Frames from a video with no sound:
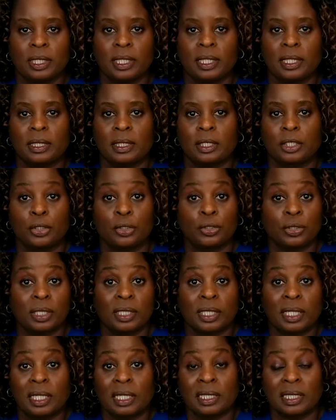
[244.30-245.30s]
is usually
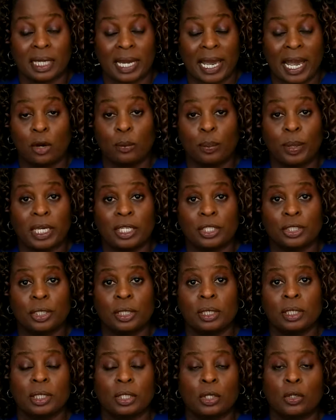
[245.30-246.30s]
done as an
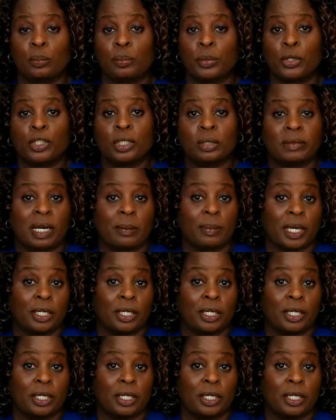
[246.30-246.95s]
outpatient, so most of my